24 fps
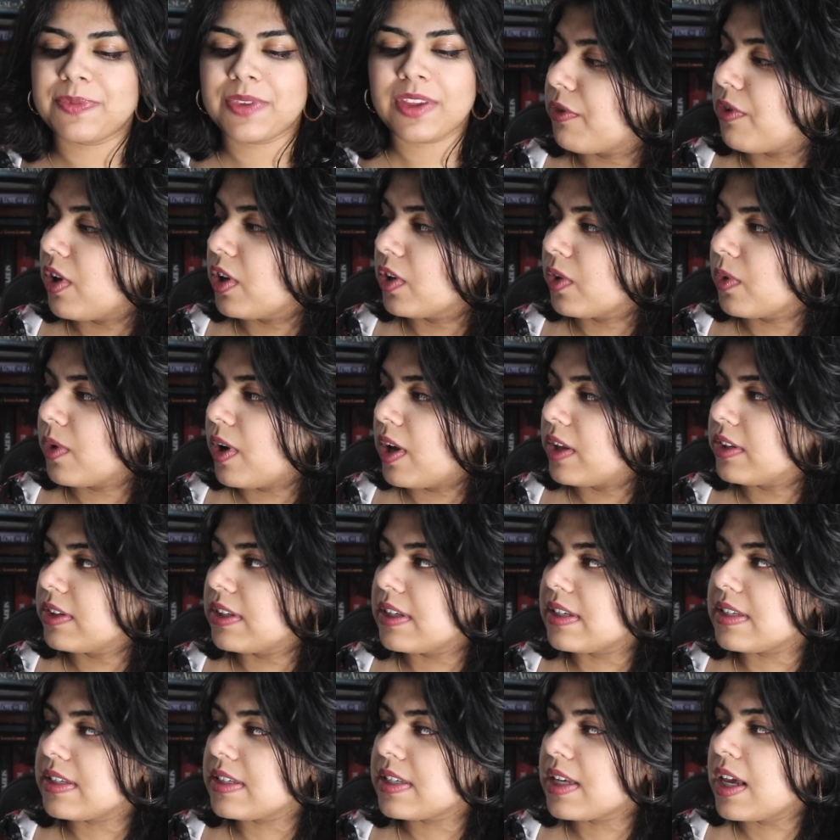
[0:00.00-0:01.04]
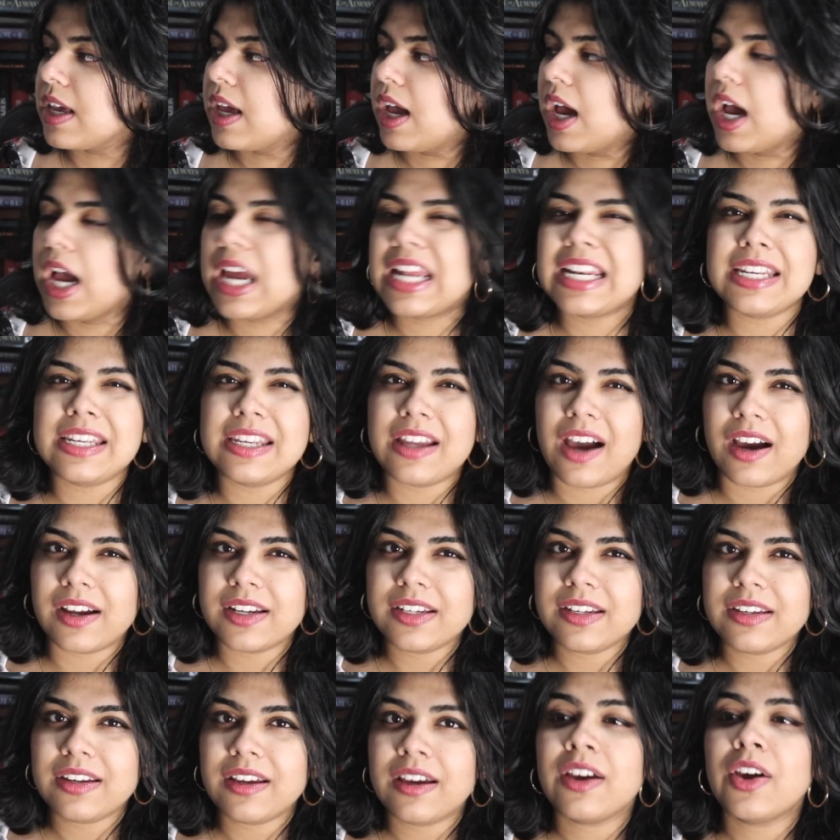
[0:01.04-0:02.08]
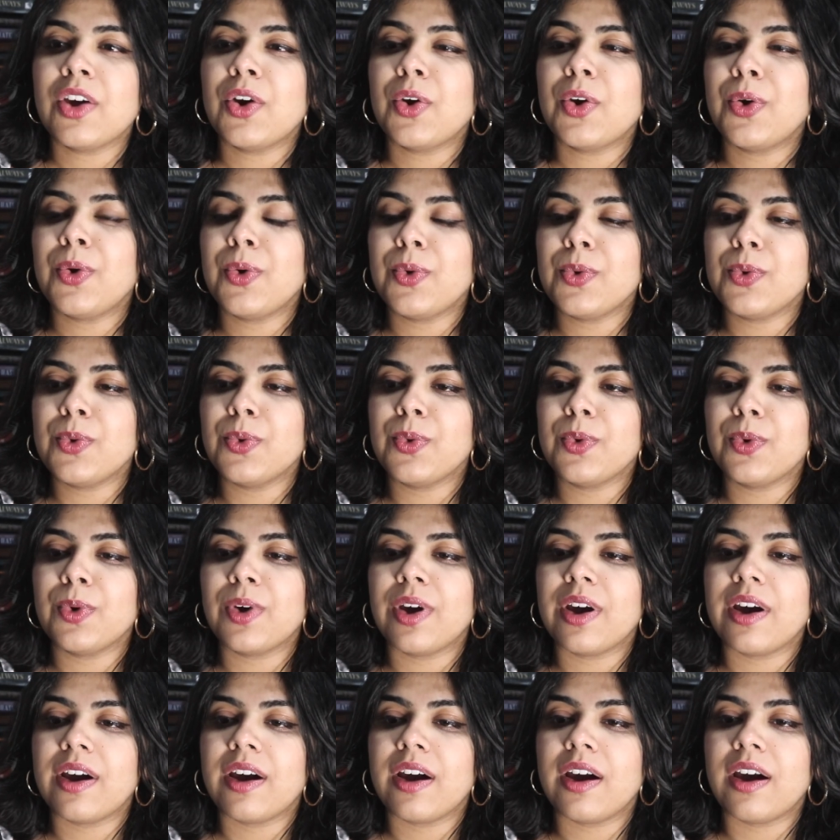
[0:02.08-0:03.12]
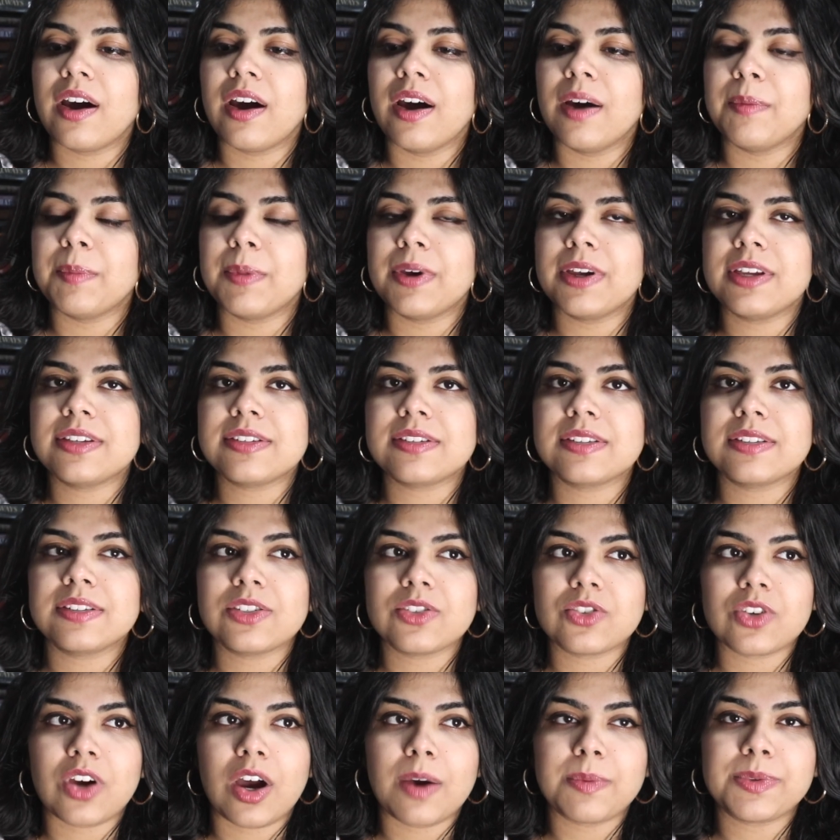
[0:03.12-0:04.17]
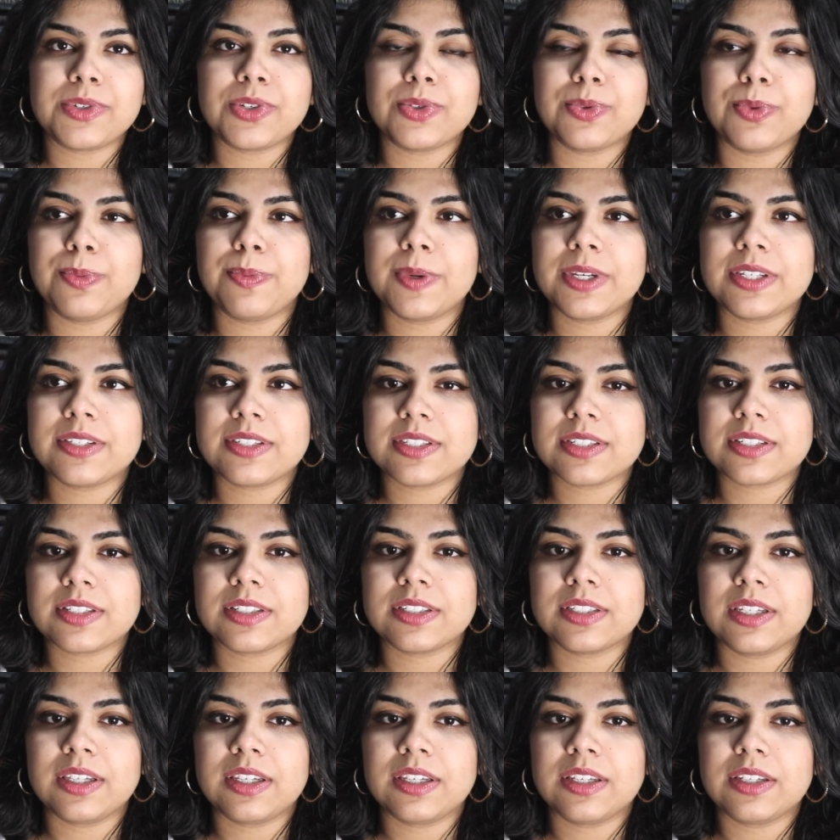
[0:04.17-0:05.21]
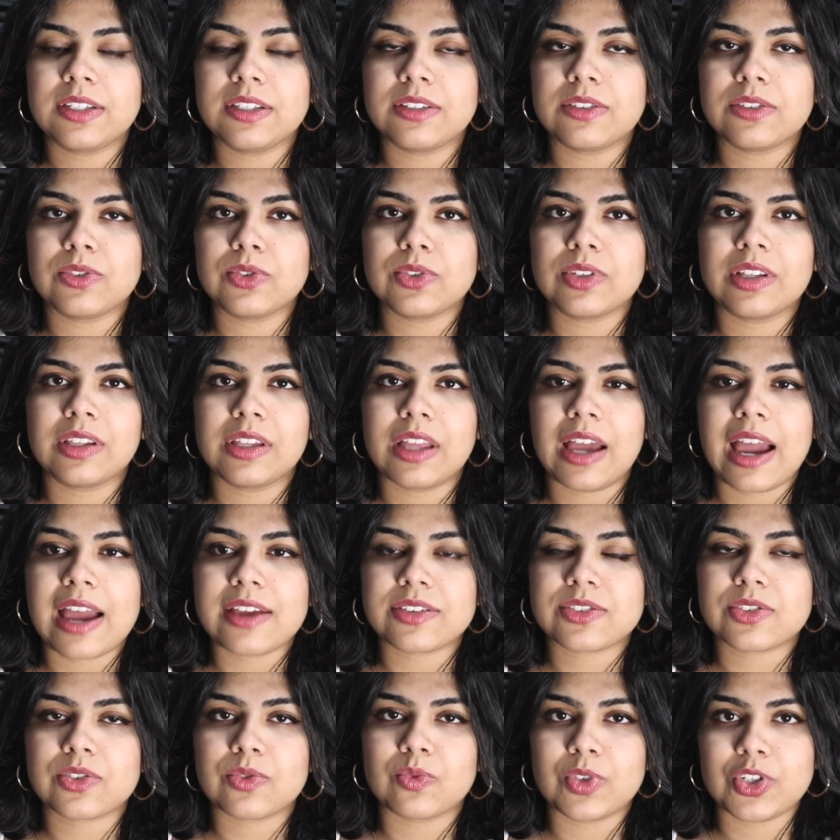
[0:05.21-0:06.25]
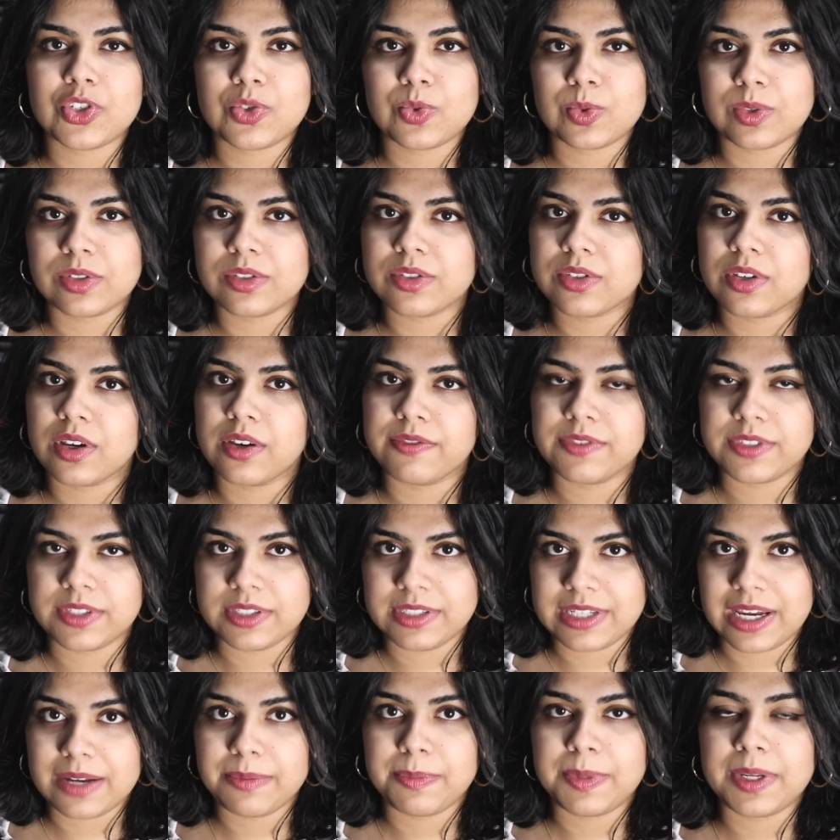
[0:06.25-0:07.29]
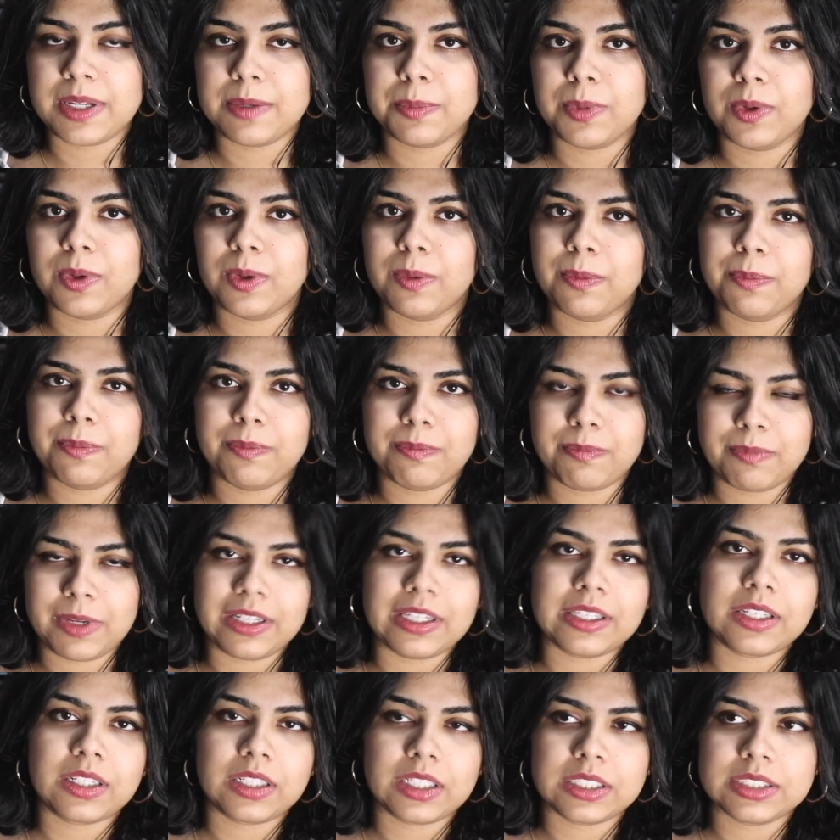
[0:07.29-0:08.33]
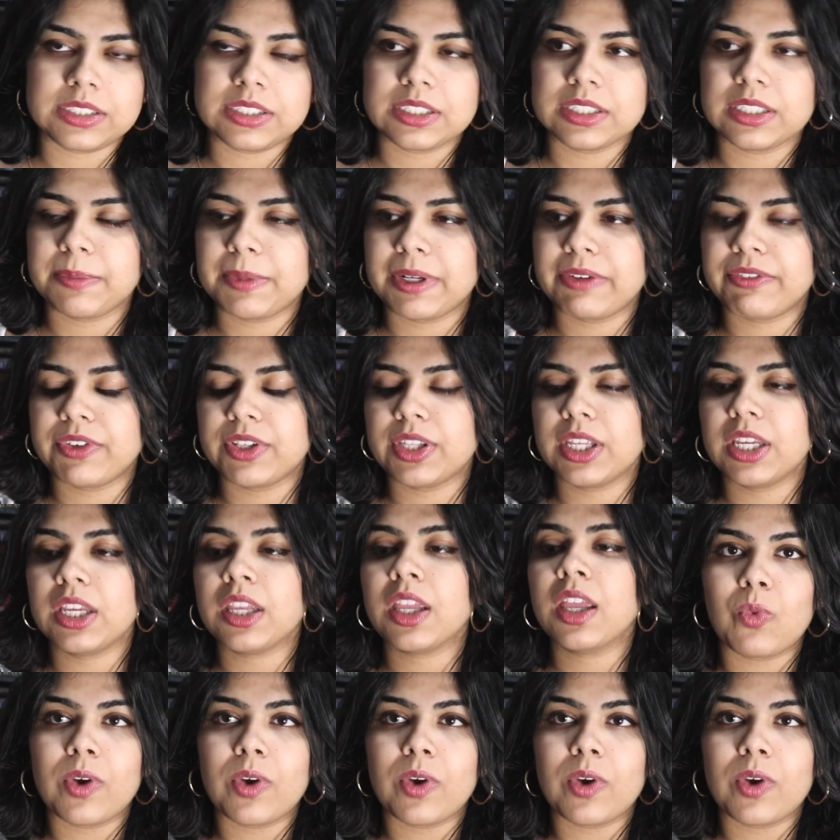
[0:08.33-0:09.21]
We're following around this nun who um, is in the job to basically do the last rituals of dead people by like cleansing them and everything.